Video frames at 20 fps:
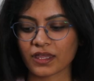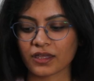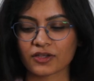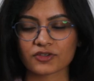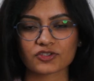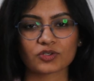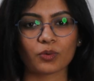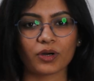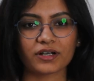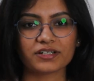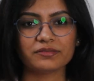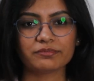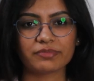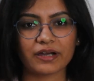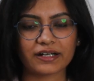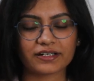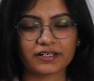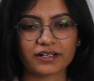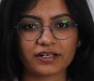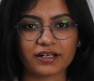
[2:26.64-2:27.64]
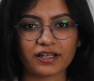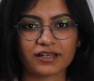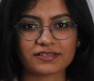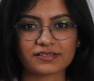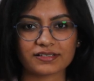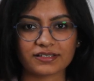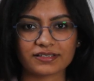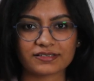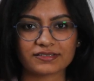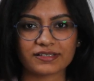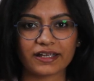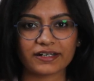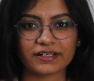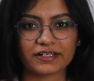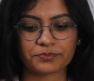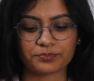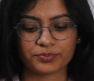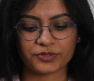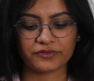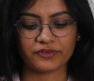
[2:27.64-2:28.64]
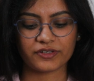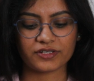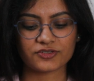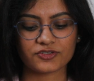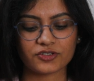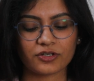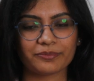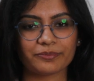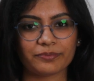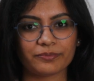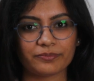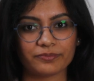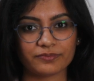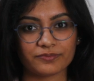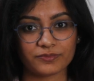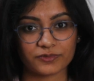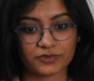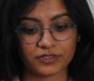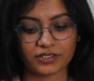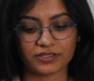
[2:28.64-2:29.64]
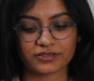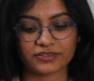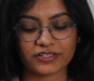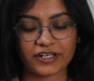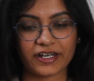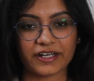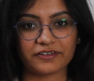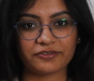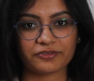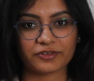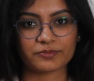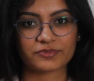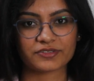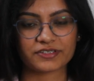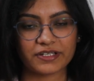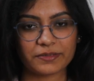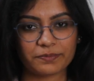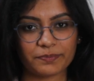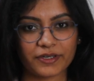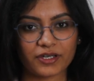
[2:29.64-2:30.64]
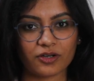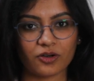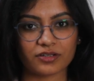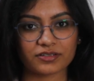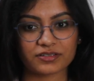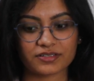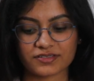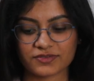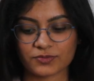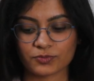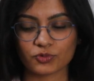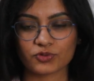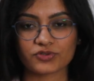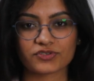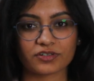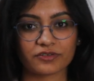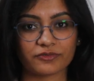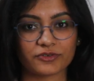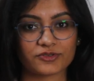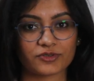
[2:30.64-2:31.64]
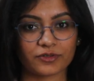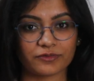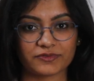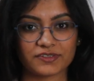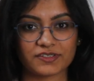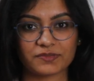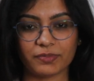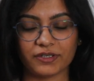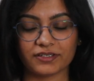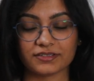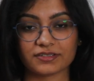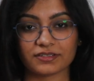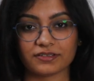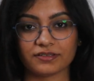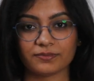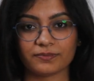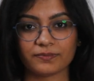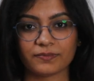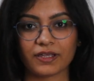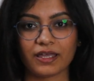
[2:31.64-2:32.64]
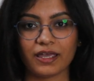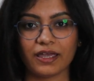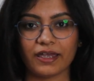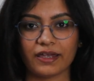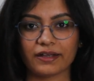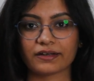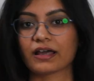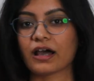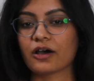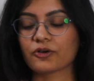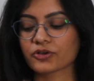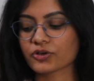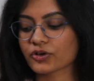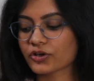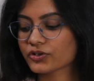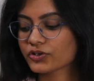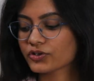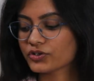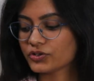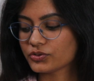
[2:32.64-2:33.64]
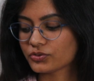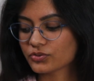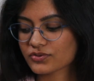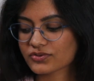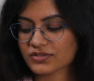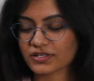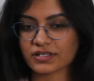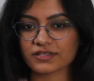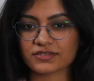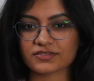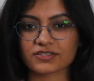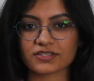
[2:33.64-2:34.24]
So what the band-aid does is that it prevents your thread from slipping on the smooth surface of this pencil. And how you're going to use is